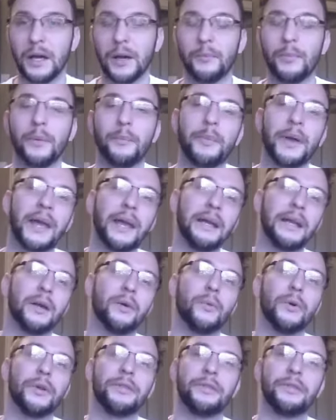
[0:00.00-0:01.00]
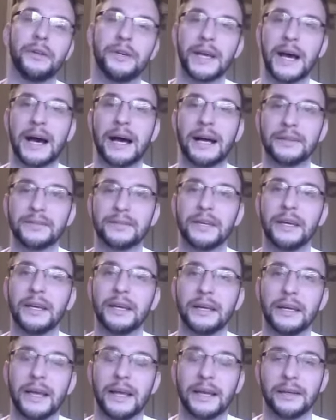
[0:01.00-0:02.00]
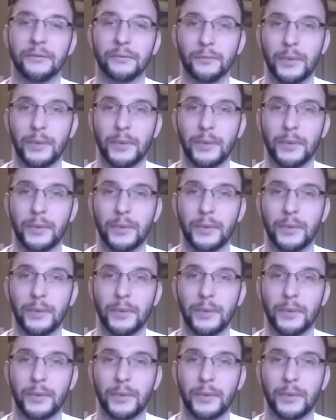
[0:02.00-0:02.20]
but painting with the dots, and